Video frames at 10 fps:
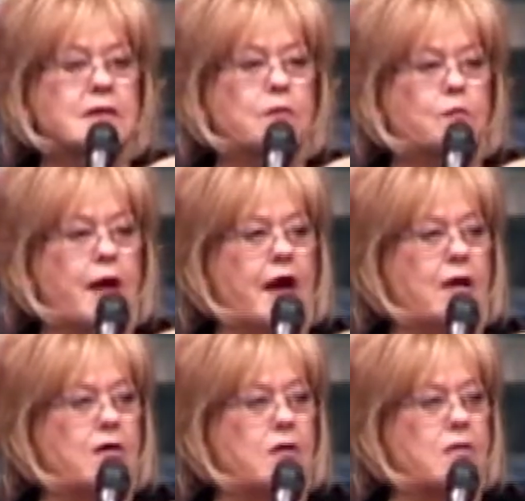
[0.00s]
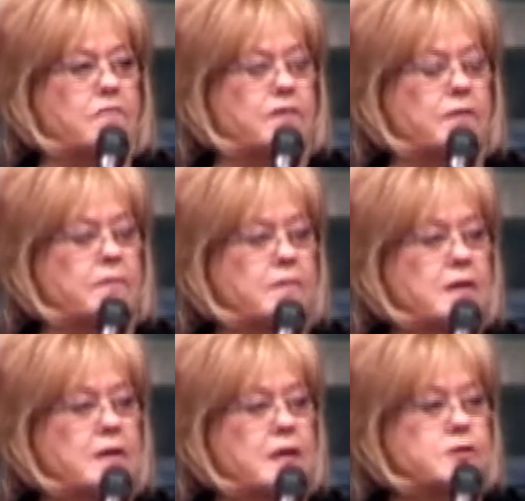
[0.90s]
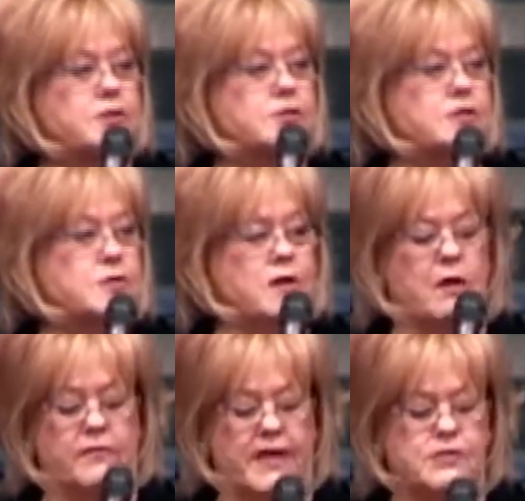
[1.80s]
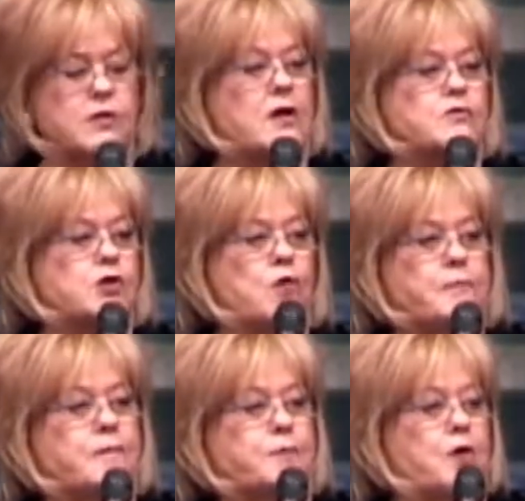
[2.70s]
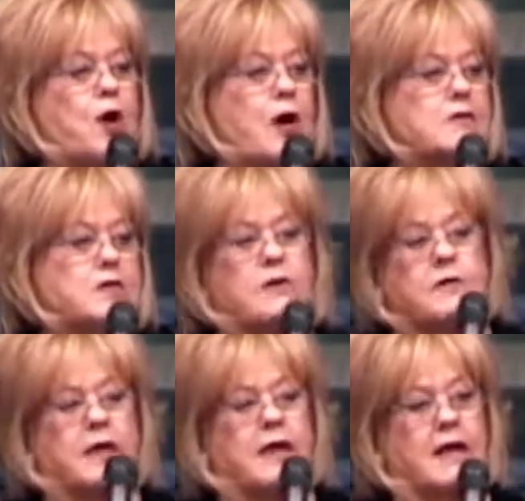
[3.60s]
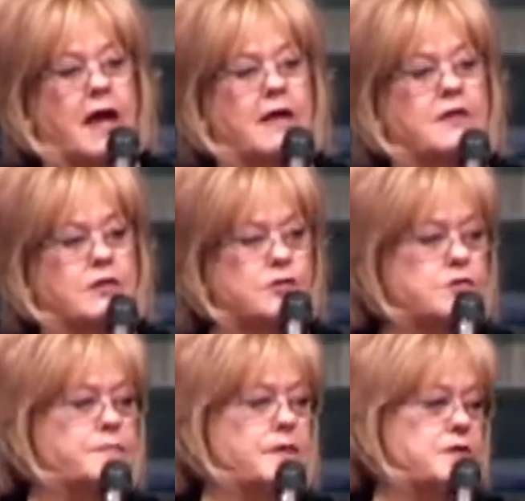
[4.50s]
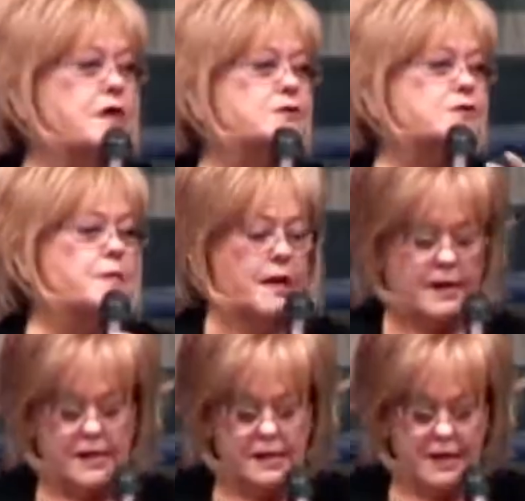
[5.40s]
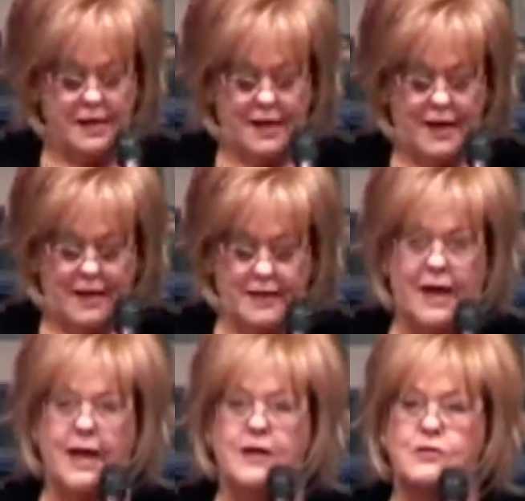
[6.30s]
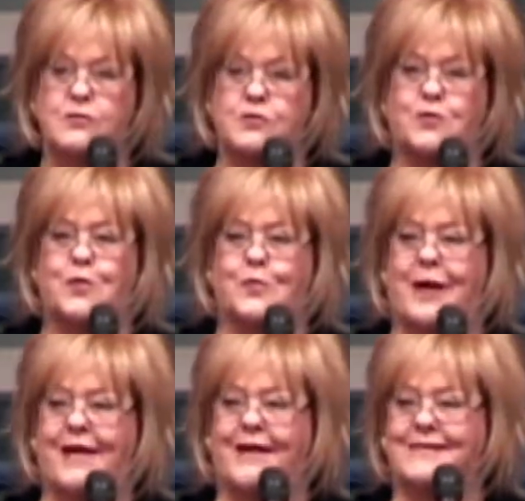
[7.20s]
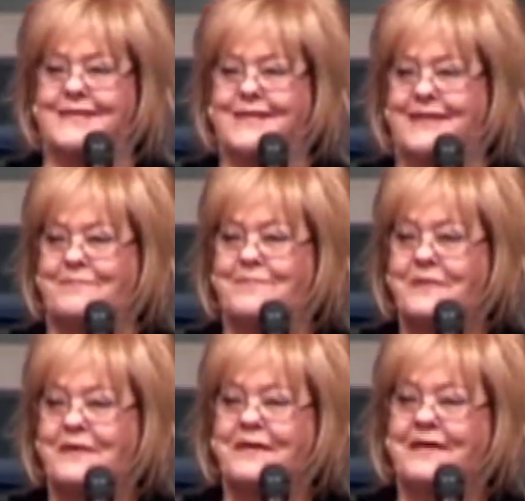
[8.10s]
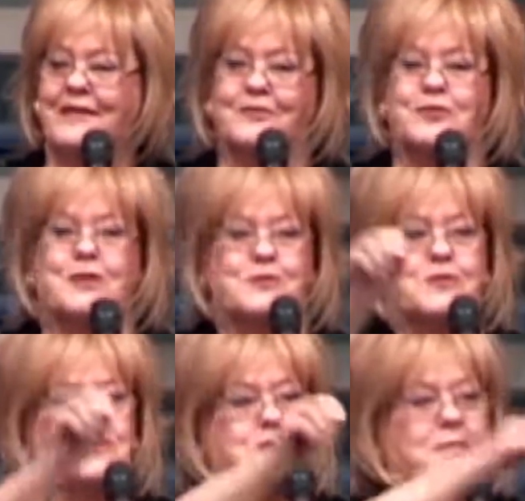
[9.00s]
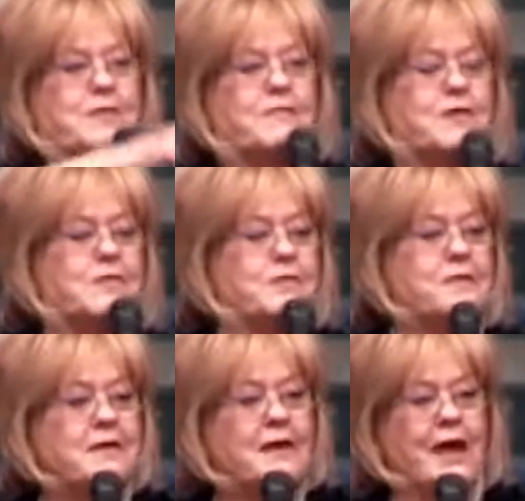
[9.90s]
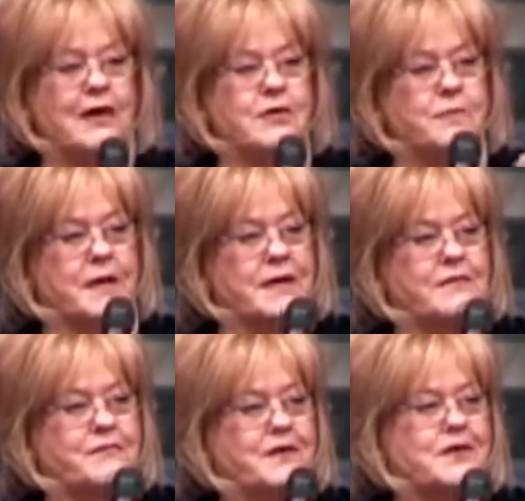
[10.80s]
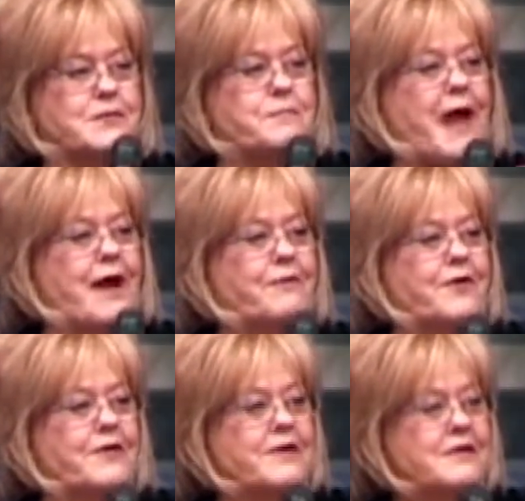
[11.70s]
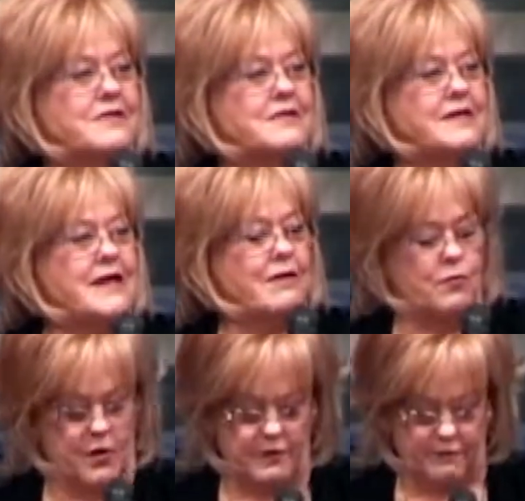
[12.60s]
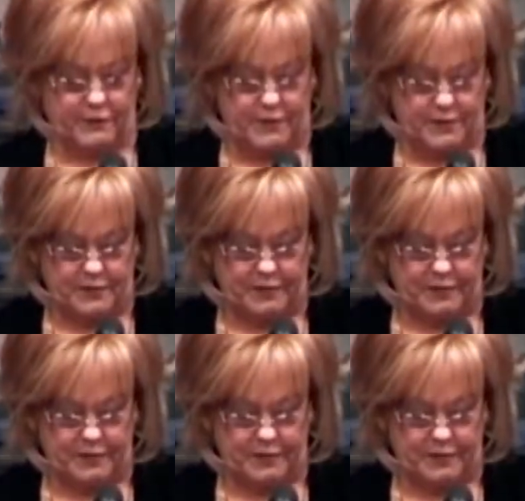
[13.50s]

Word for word: Wow, all over. Just, you know, that's because you opened up your heart and said, okay, God, use me, touch me. And the angels go around, I've seen them, they'll touch you, some of you and you begin to feel His power. Isn't that wonderful?